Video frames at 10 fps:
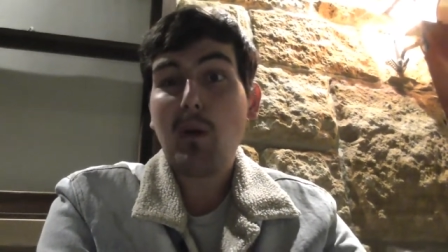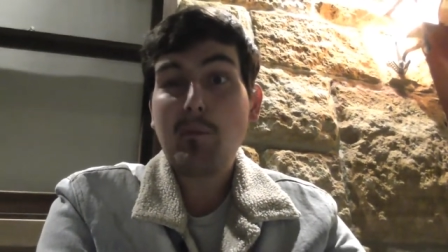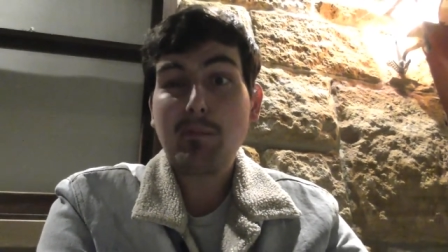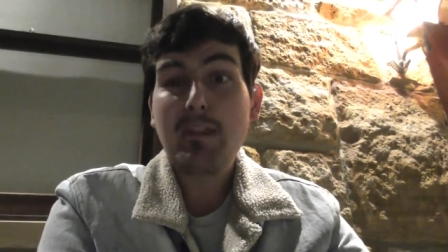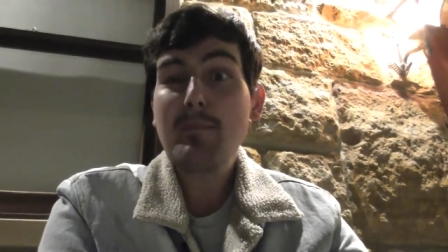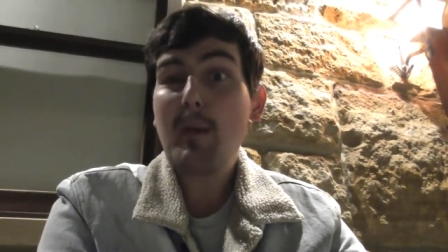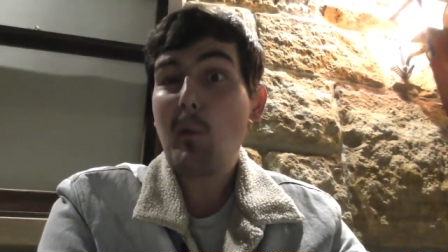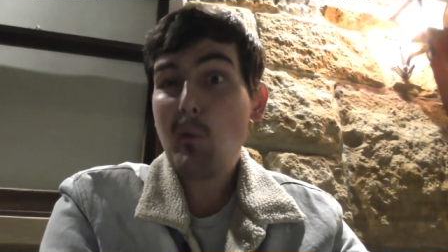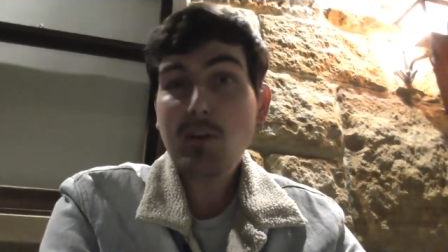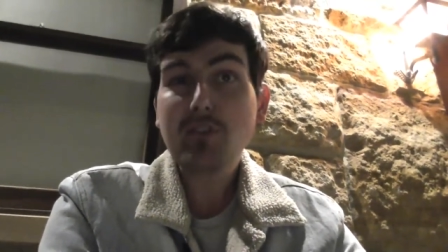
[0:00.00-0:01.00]
Believe me, I
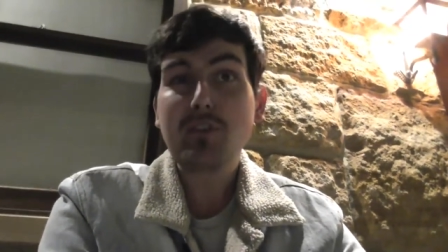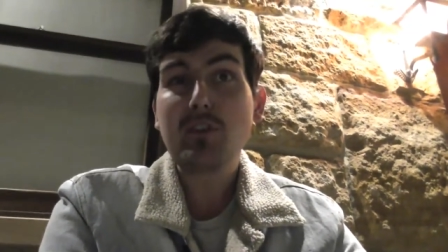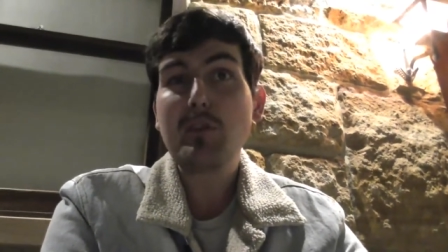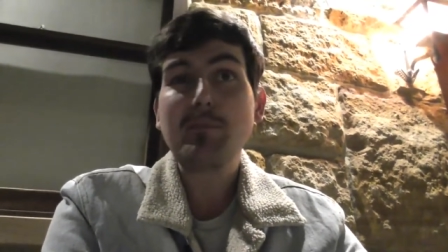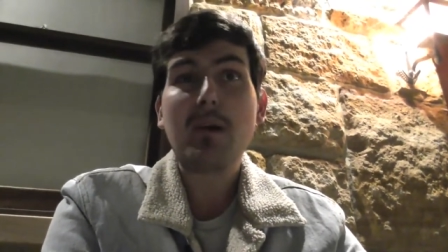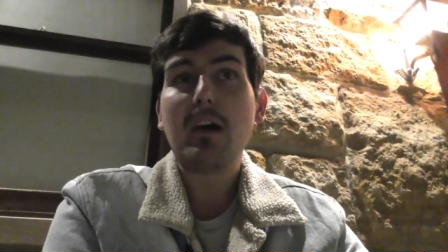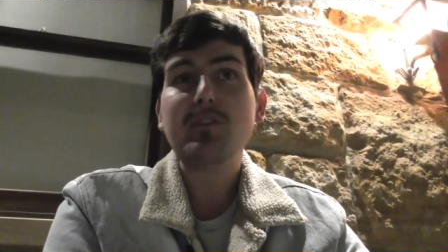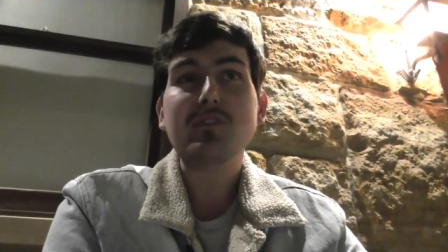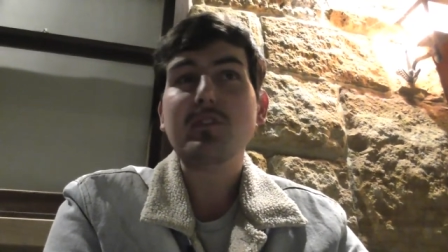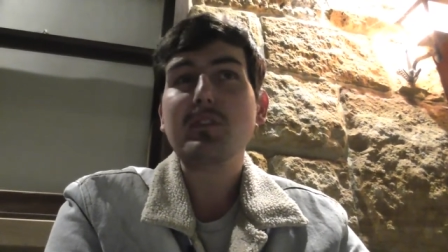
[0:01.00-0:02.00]
wanted to, but I
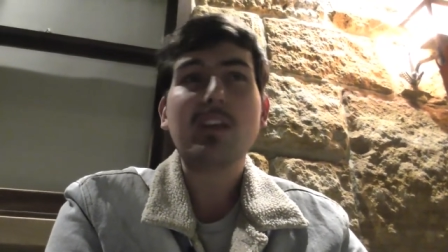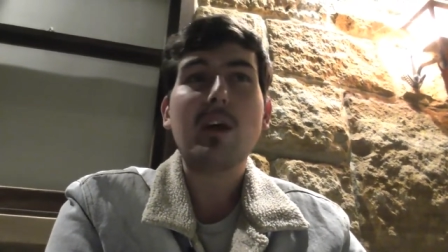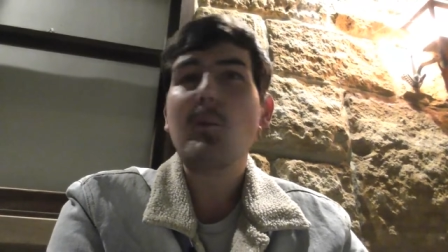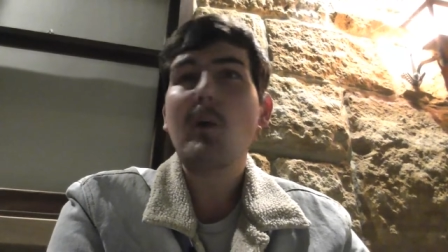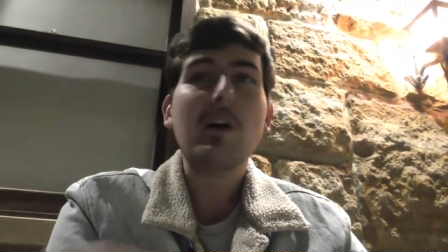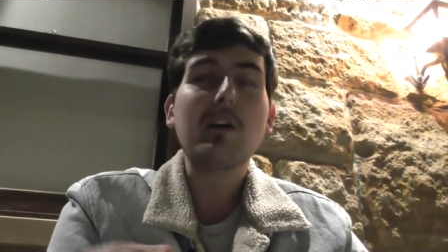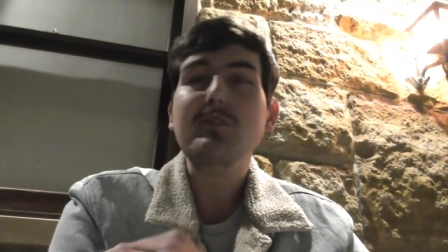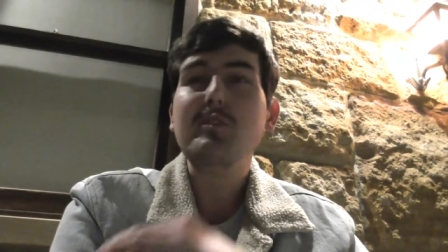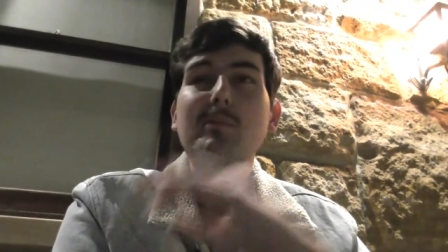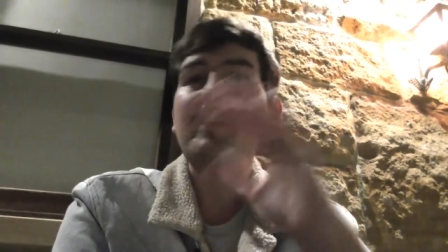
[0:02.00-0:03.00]
just thought, you know what, I've
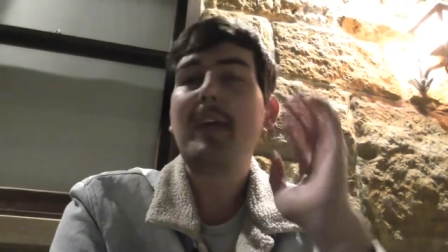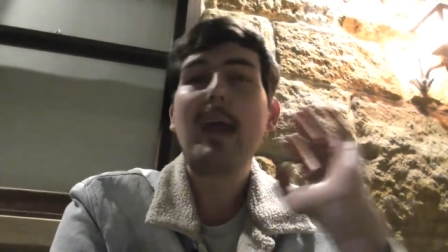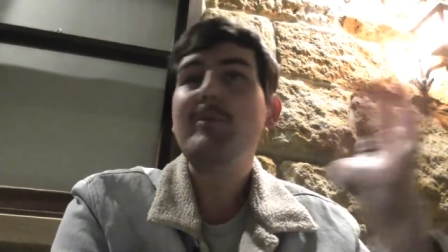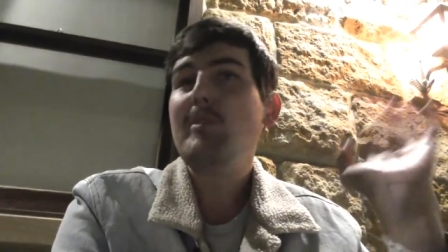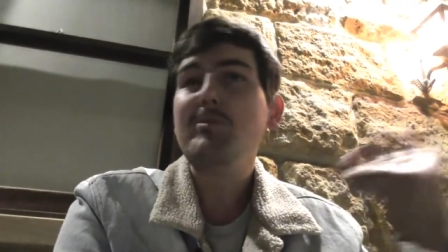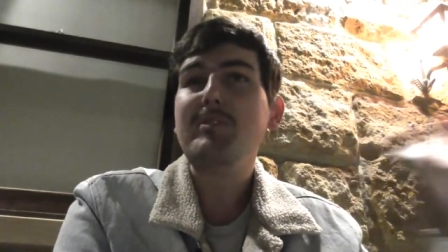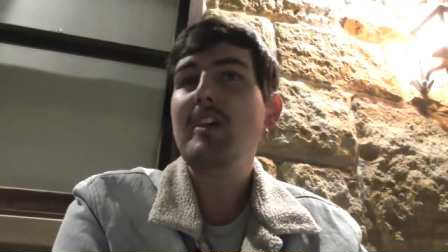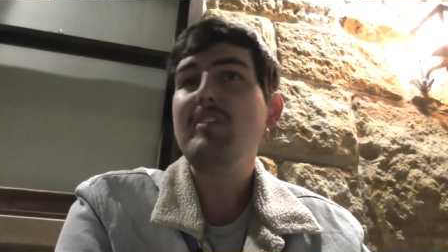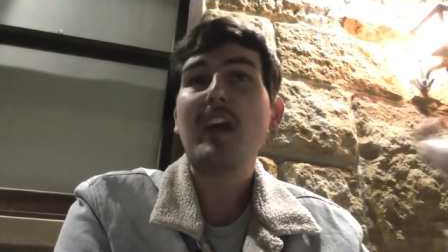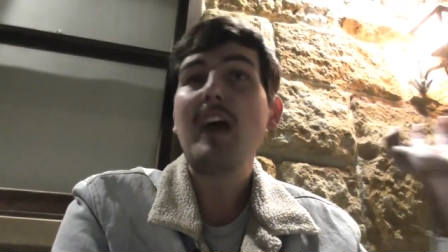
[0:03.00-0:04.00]
got too many games
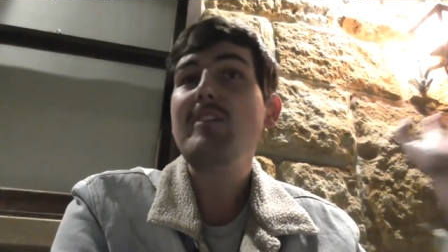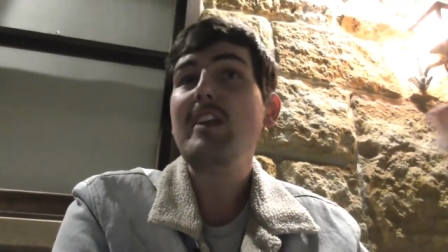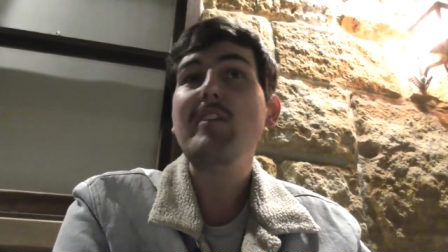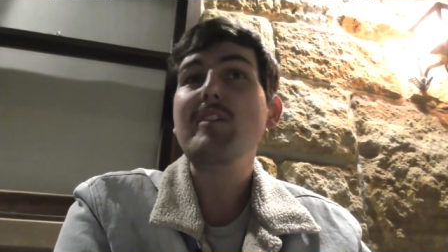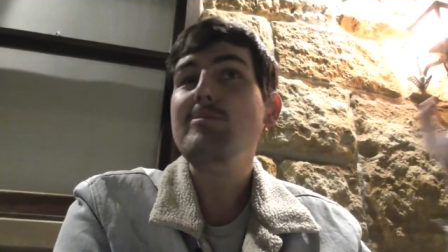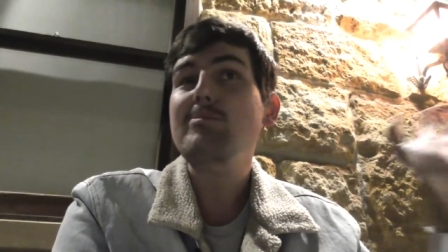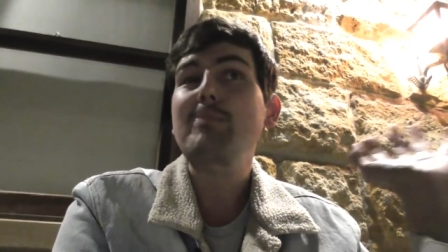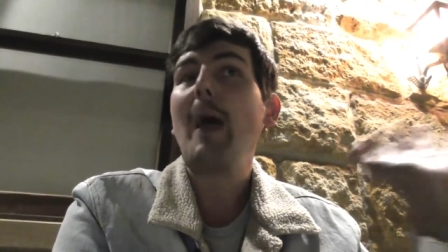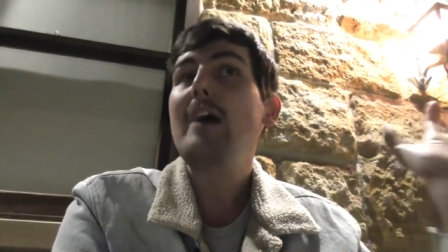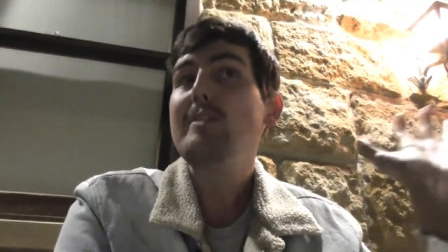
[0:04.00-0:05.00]
upstairs that I haven't even
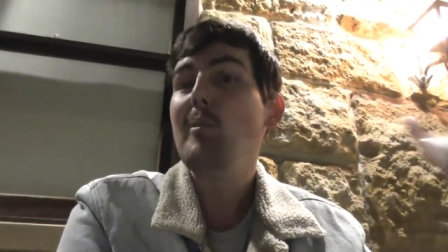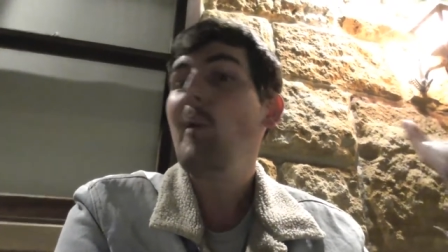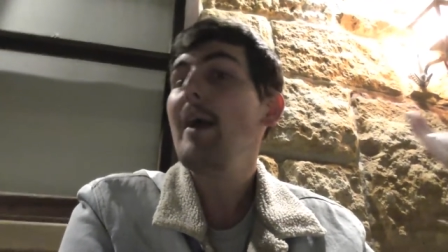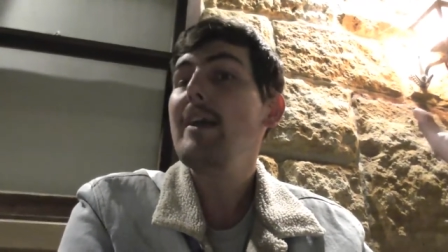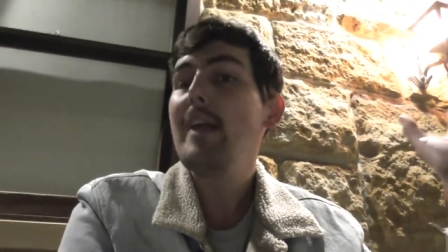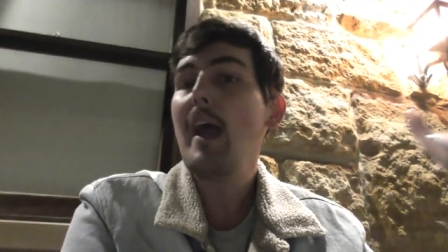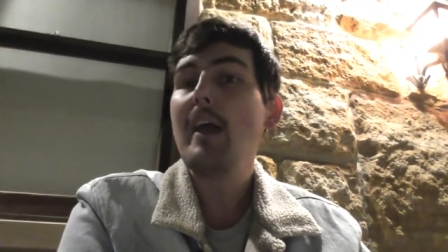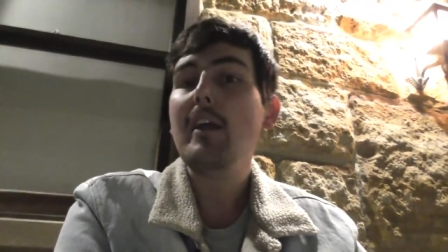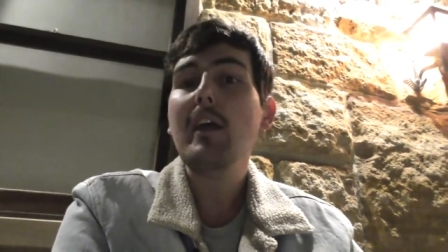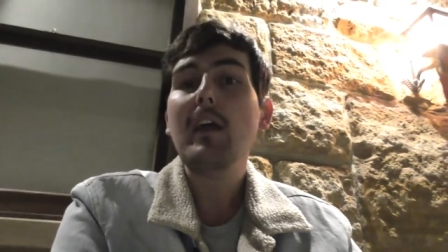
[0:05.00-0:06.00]
packed away
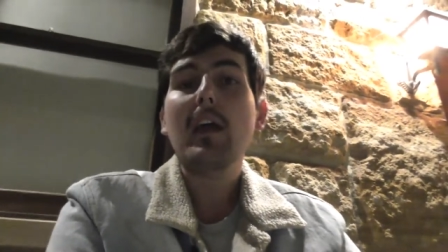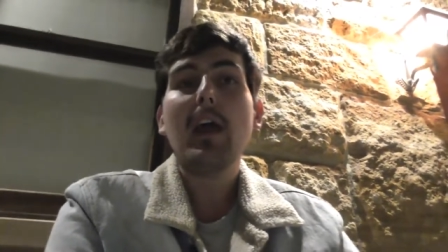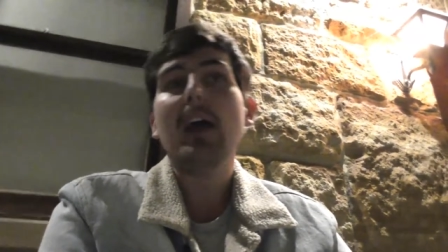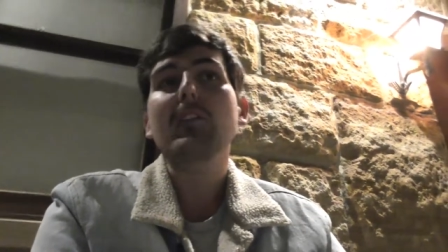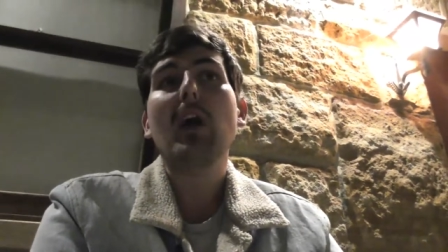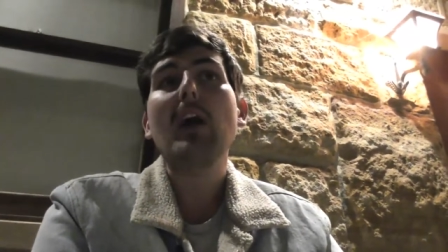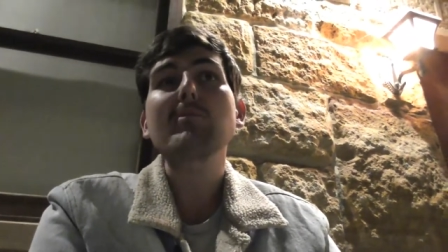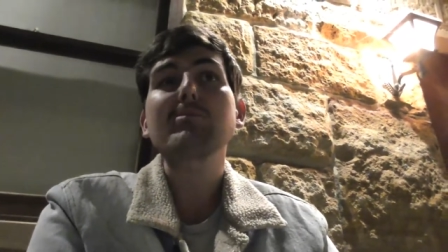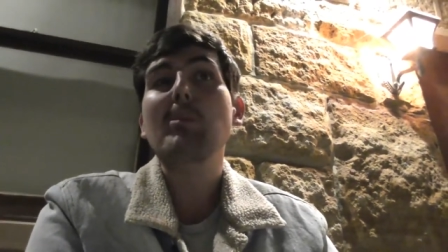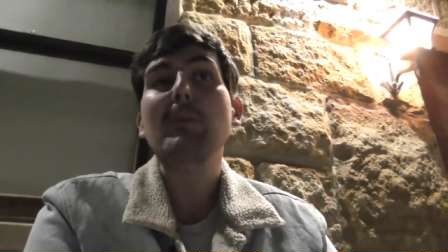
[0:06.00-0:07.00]
yet, and I
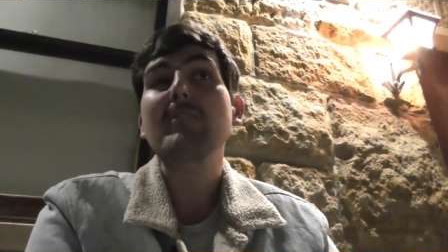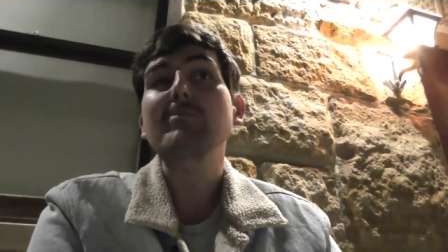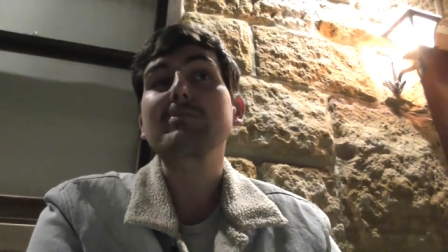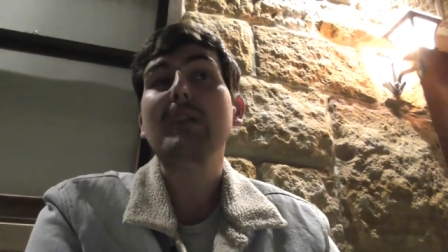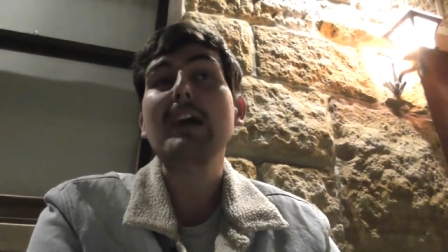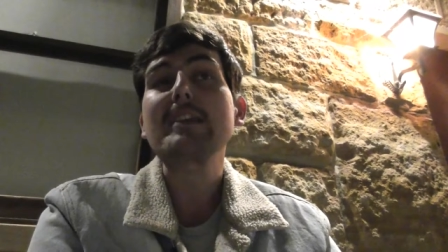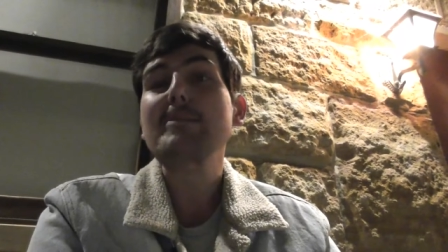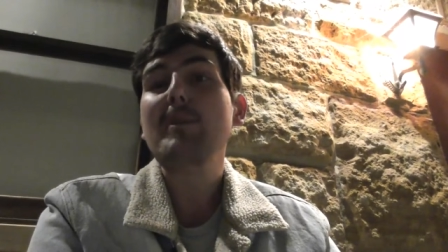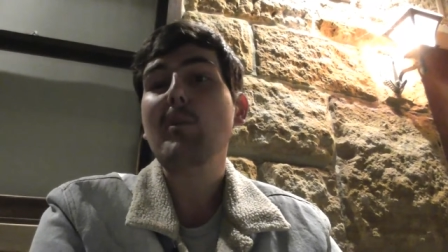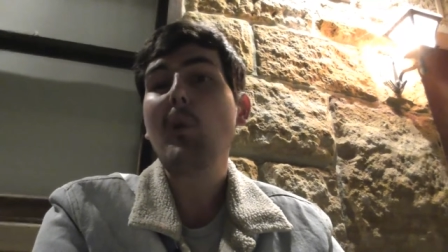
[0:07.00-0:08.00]
haven't probably even played
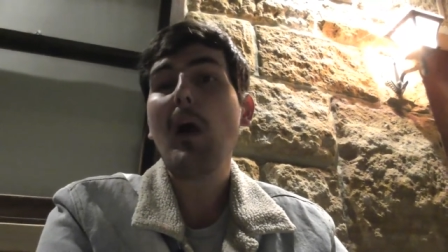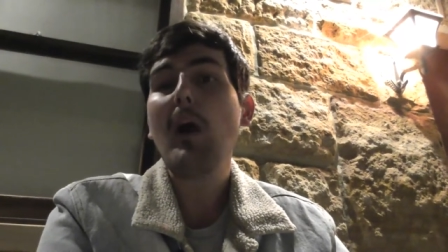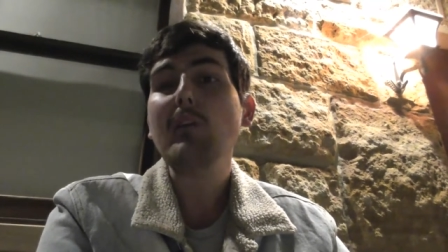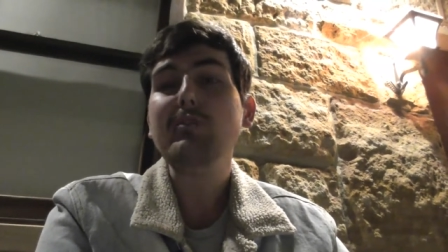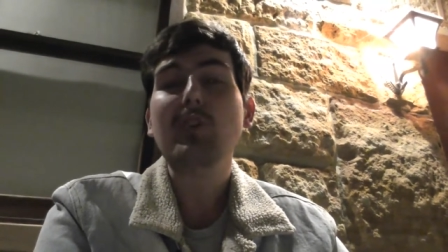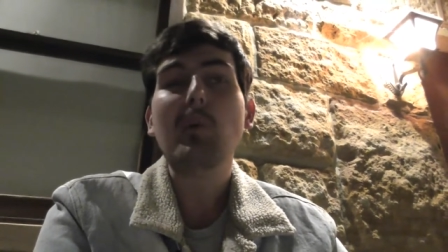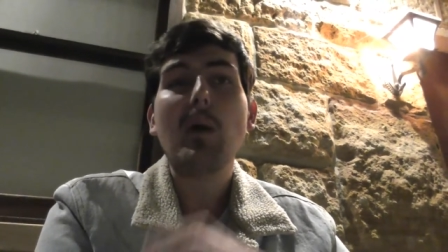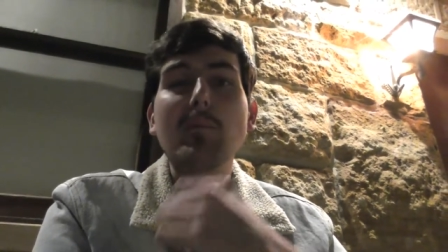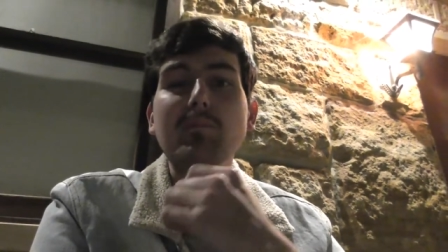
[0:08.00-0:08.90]
them in a while, so